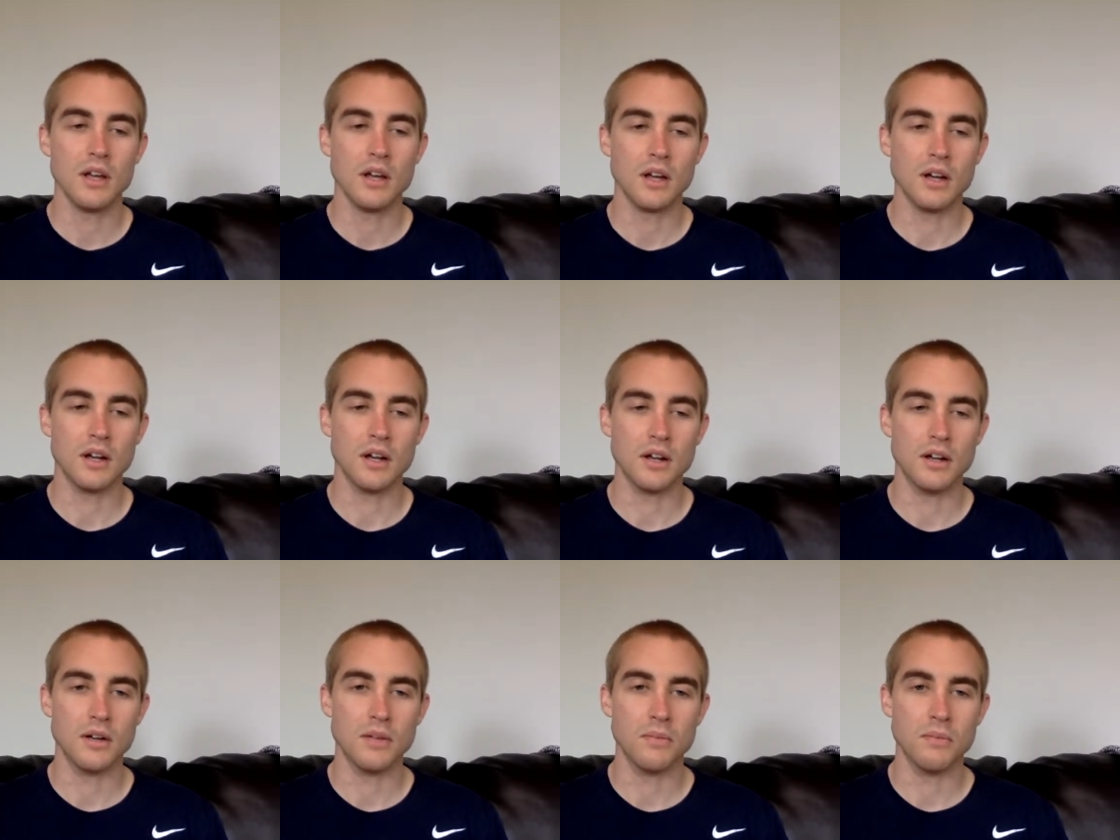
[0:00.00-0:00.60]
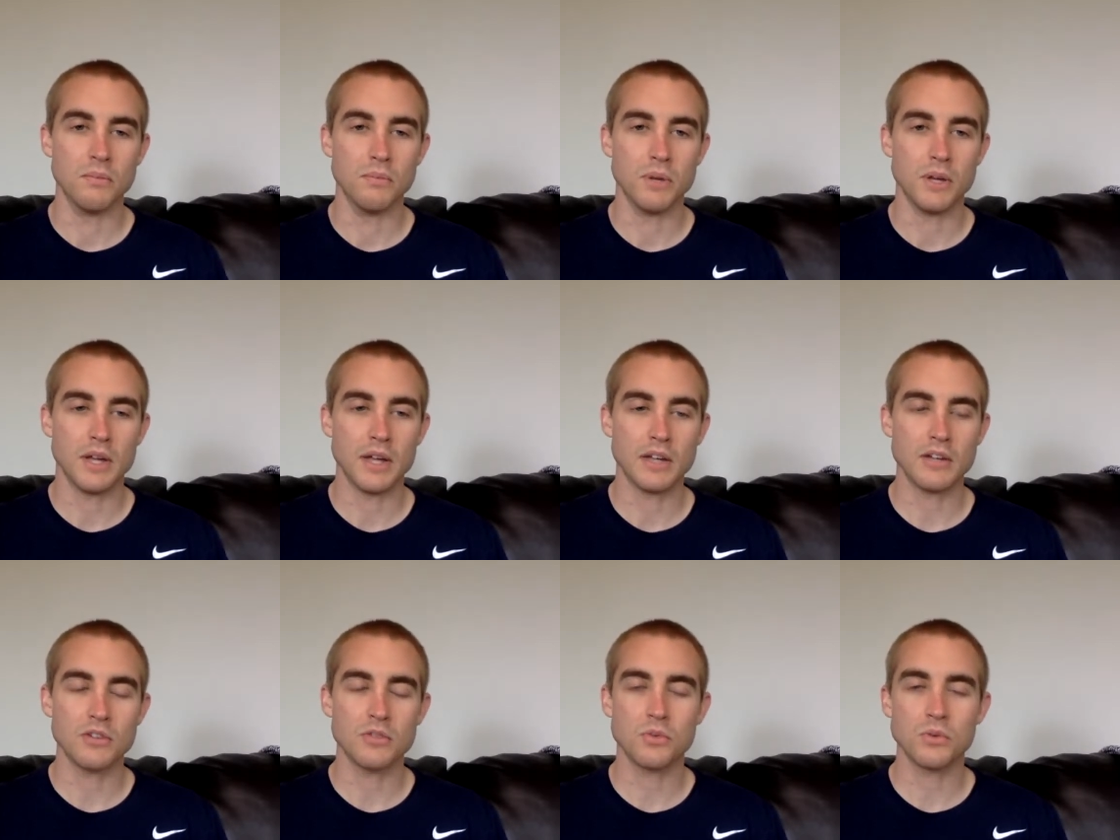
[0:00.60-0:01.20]
But
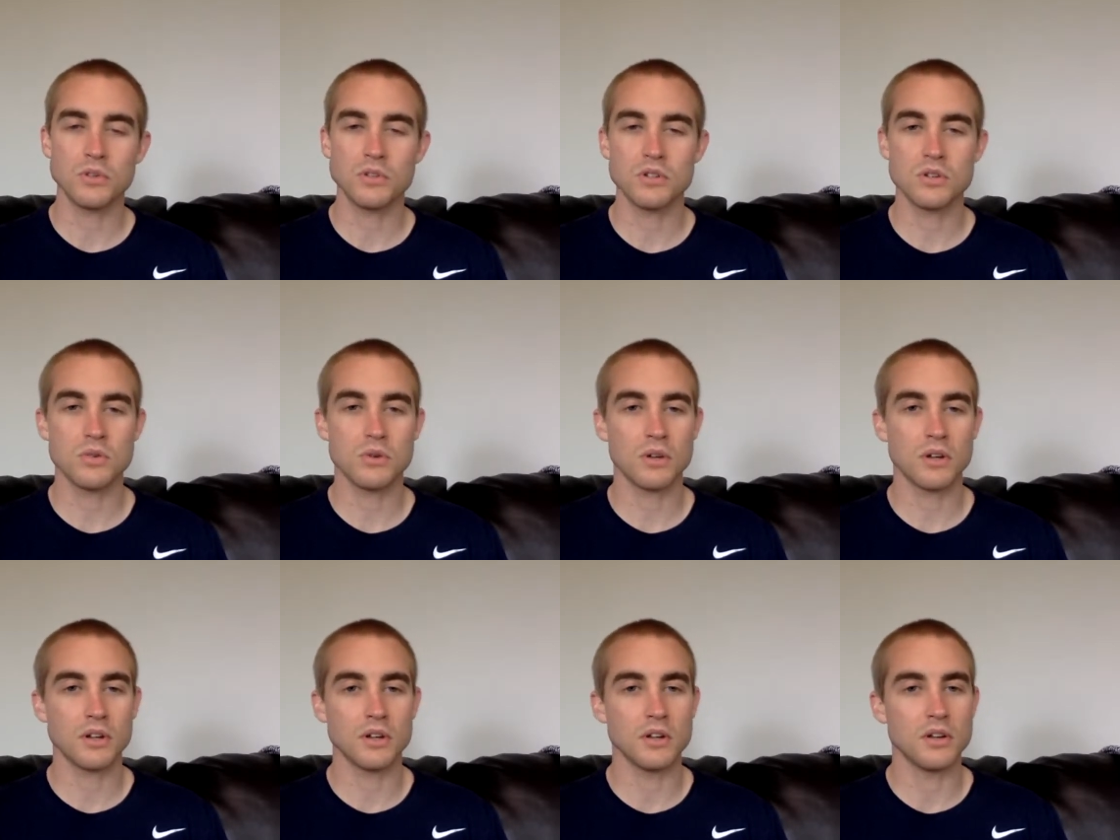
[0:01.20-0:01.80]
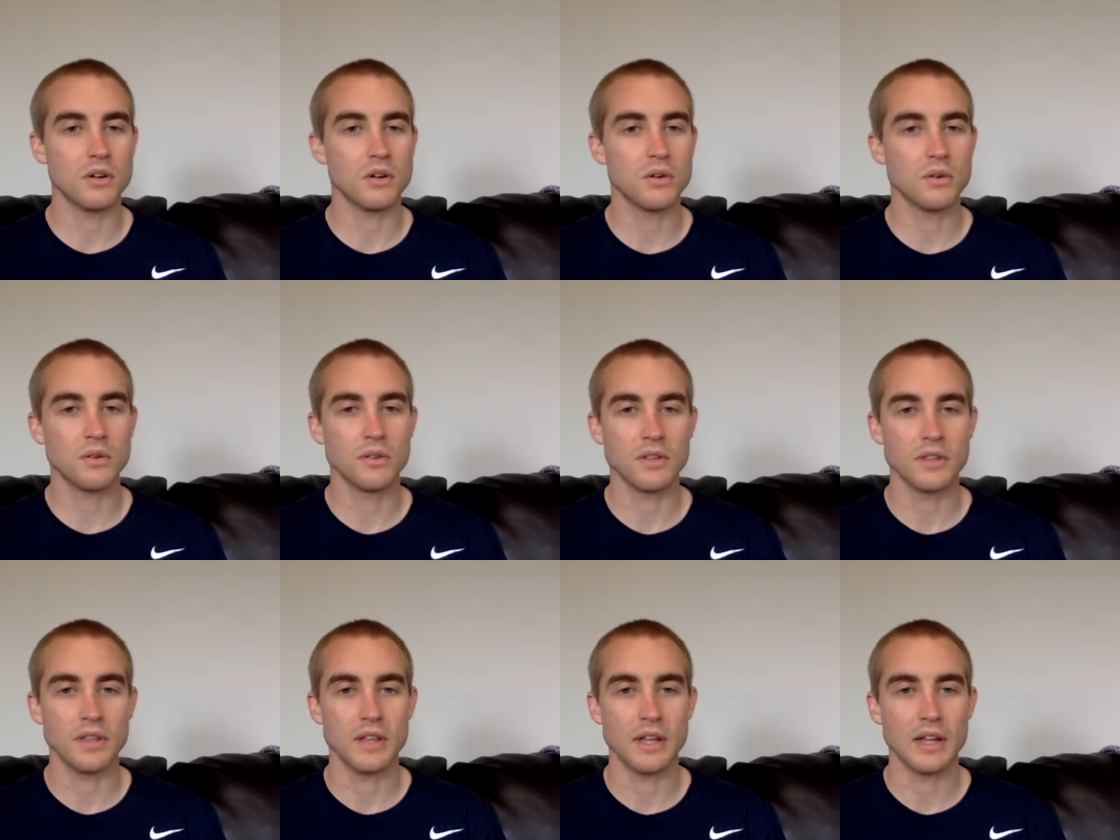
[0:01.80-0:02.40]
I just want you all to know
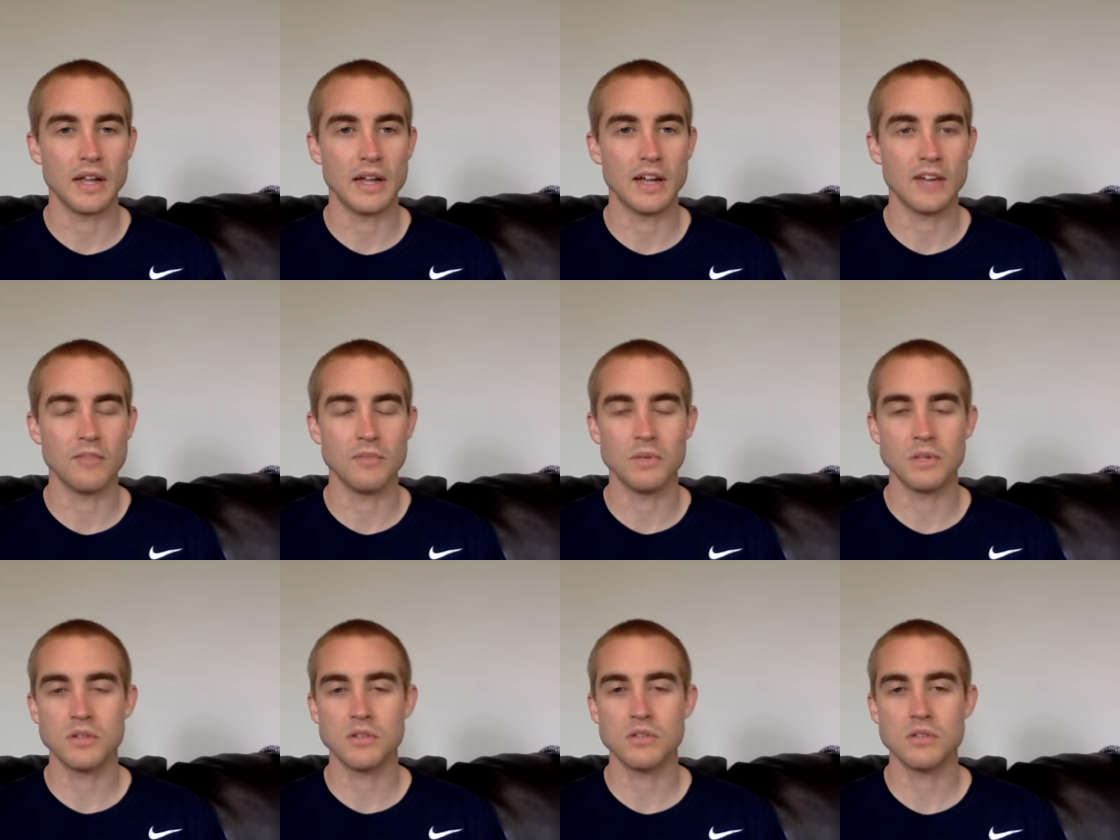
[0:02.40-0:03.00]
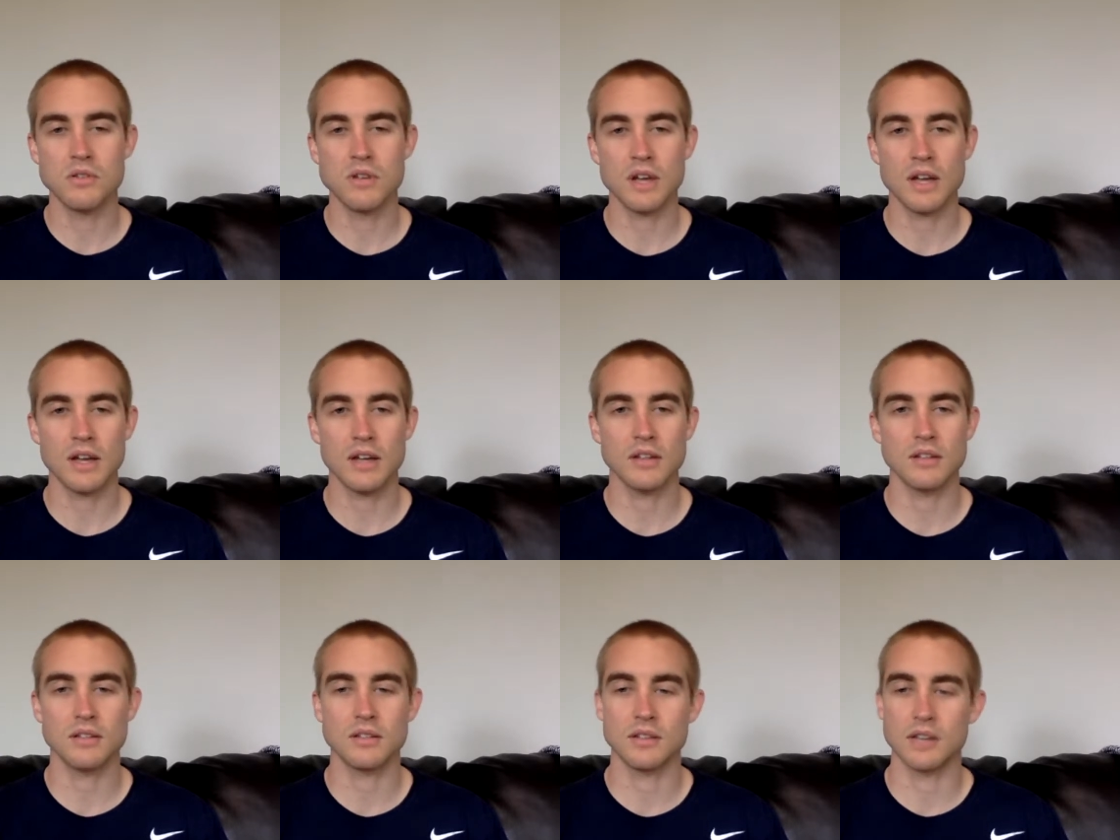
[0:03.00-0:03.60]
that I've missed you
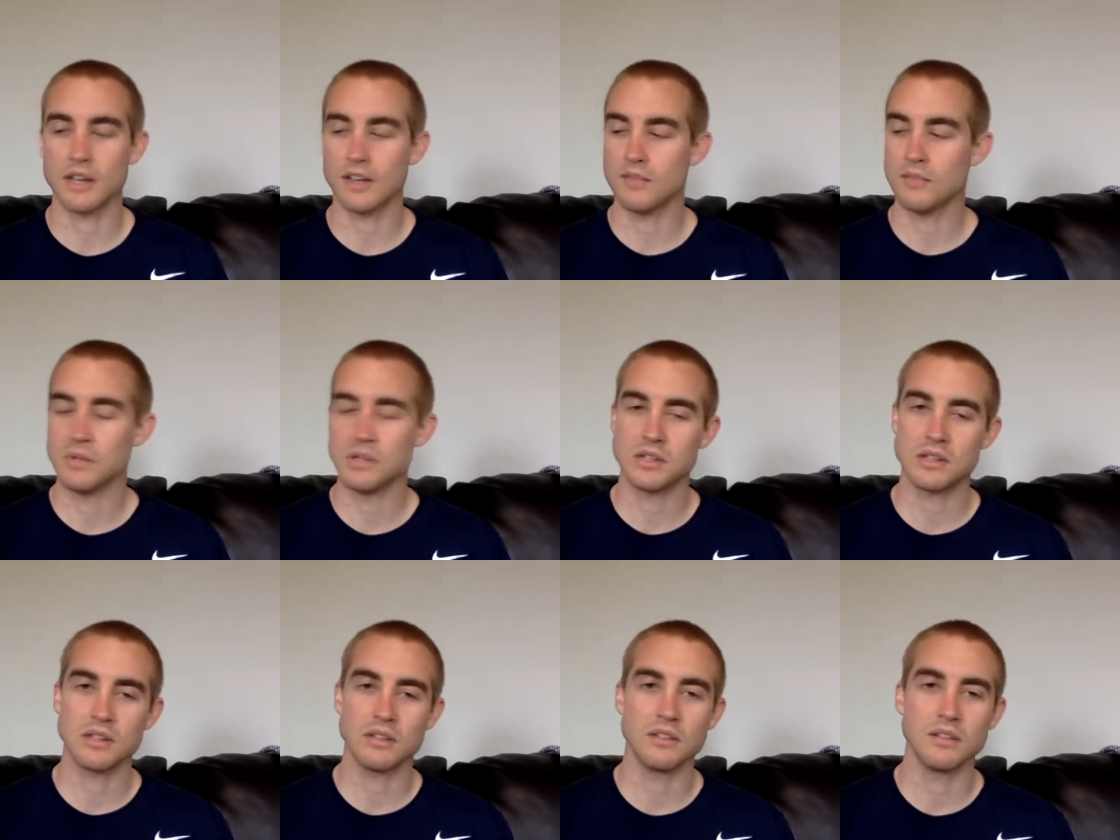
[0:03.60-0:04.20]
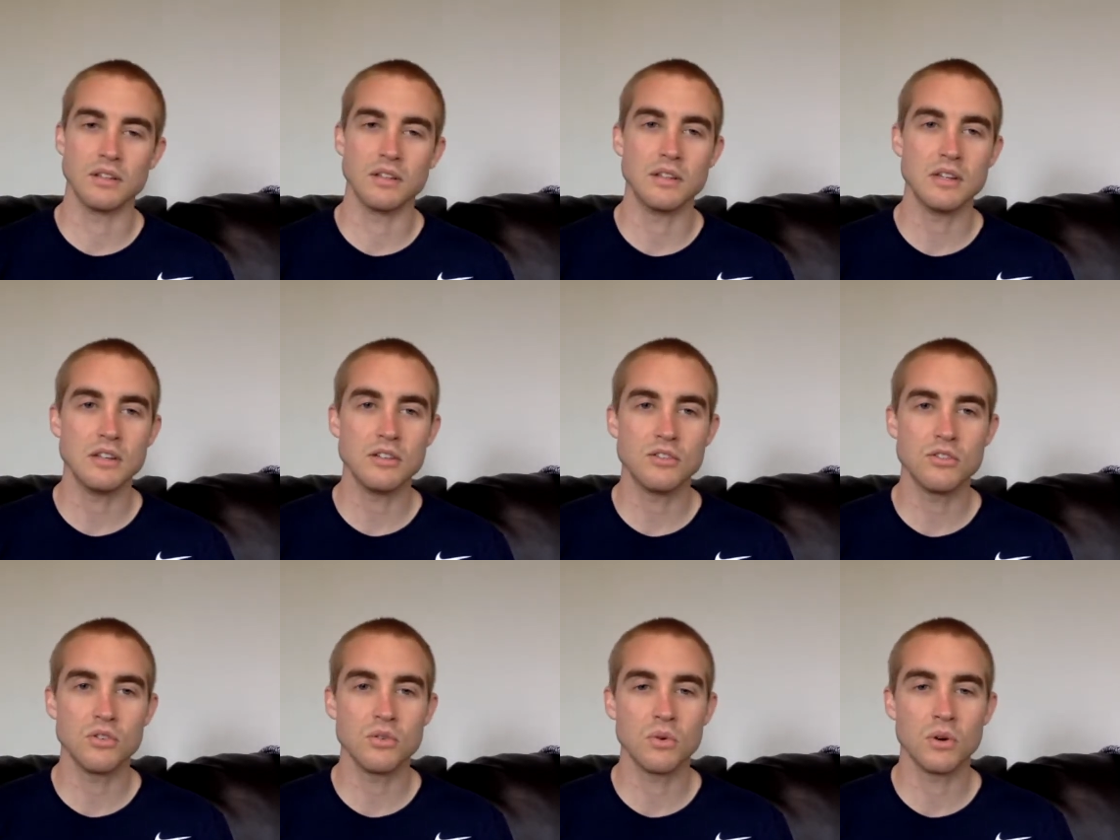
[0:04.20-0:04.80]
guys. I've missed getting to
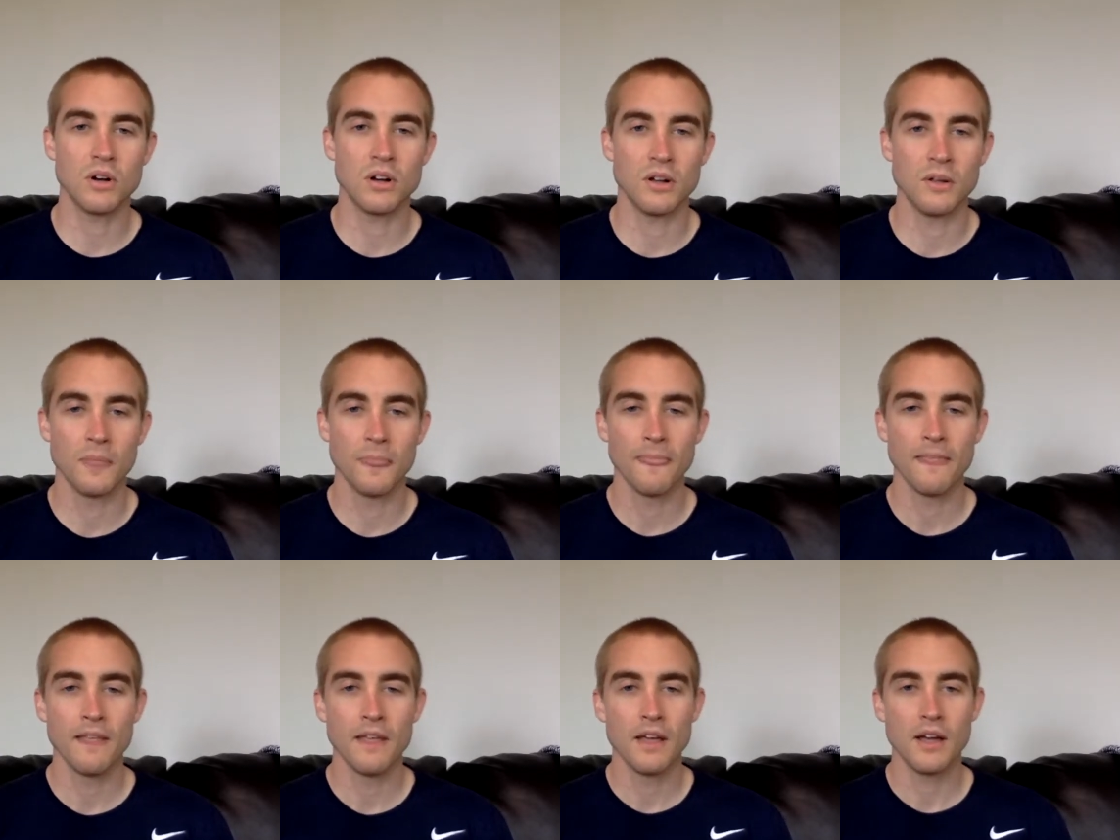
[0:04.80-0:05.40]
teach you all.